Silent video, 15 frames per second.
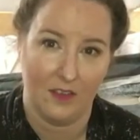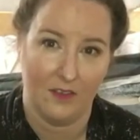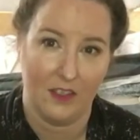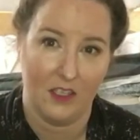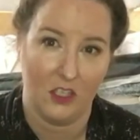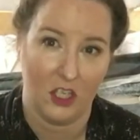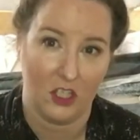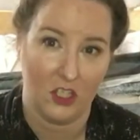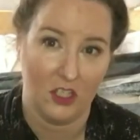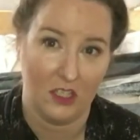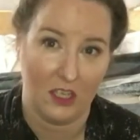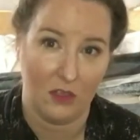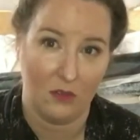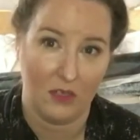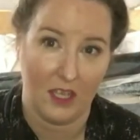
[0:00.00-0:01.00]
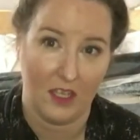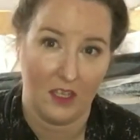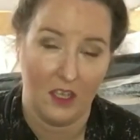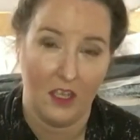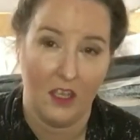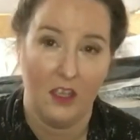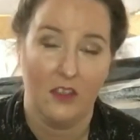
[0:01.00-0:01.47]
of the injection that you take
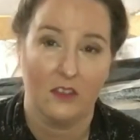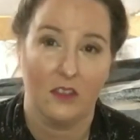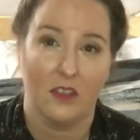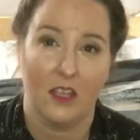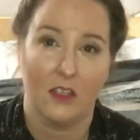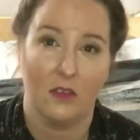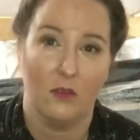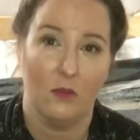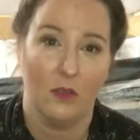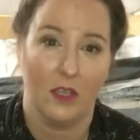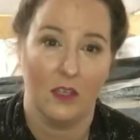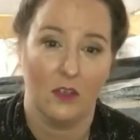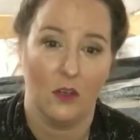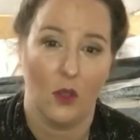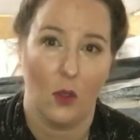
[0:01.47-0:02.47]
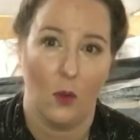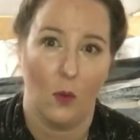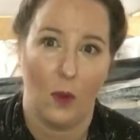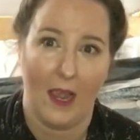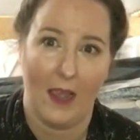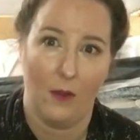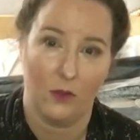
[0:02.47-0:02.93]
so that you can know
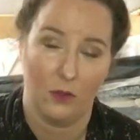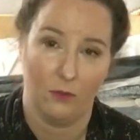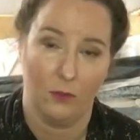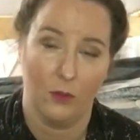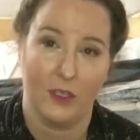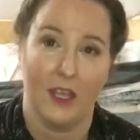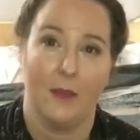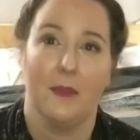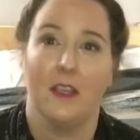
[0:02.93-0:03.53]
how to rotate,